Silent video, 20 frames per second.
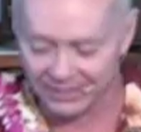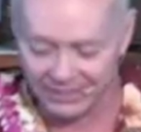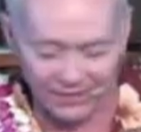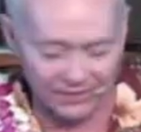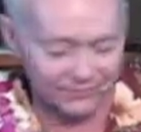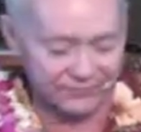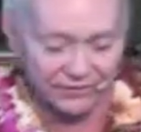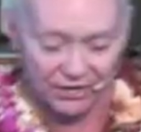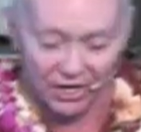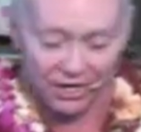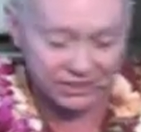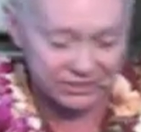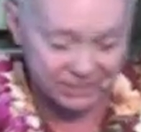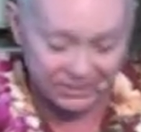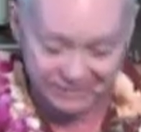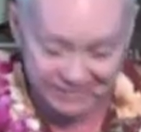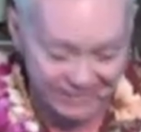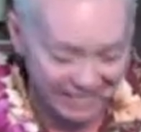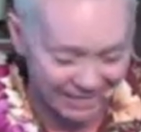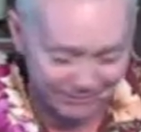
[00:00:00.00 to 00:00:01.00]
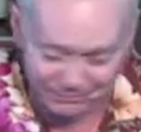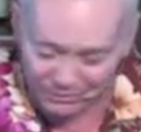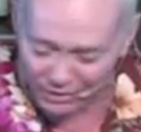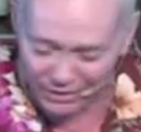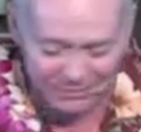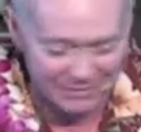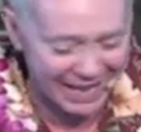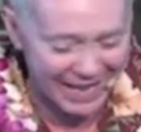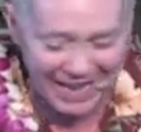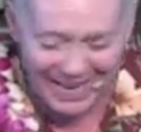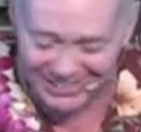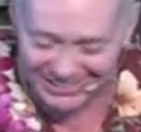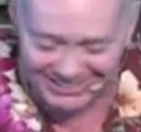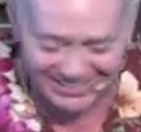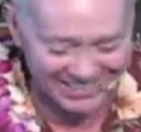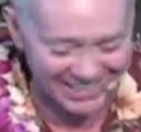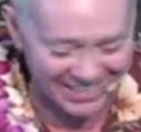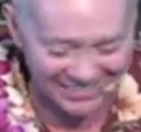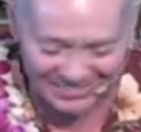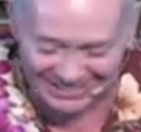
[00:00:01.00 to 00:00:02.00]
there were the frogs on top going, man,
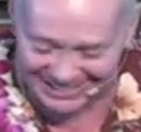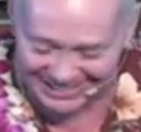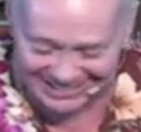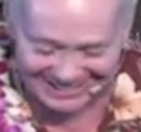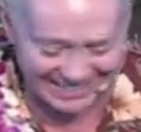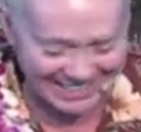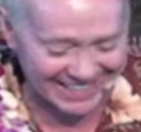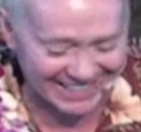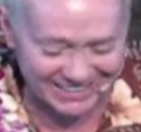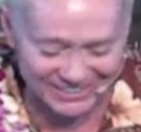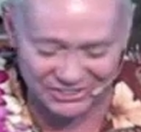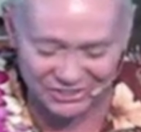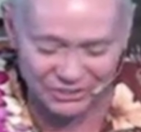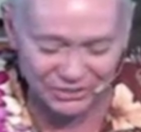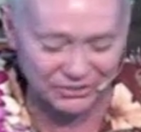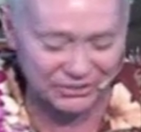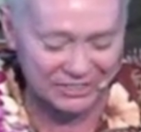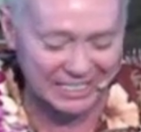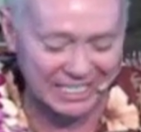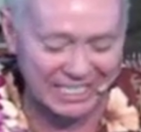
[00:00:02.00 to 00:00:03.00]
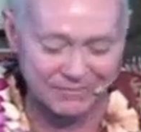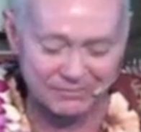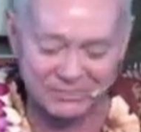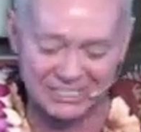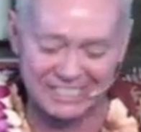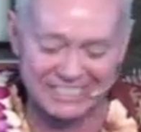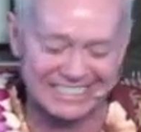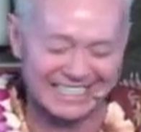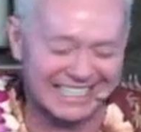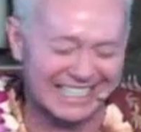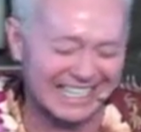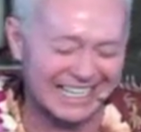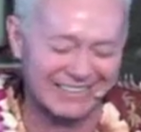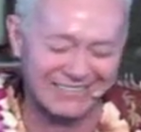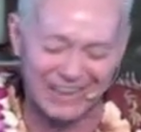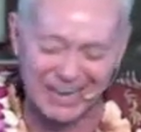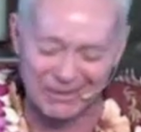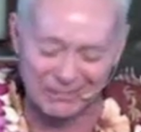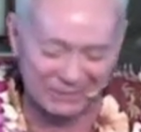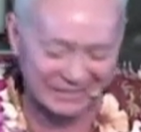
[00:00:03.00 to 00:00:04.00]
you're never going to get out. It's too deep. Just give
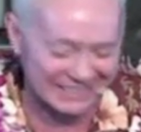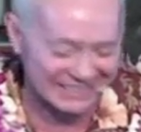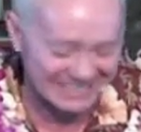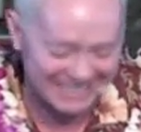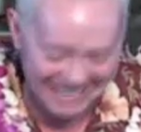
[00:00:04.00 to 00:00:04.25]
up and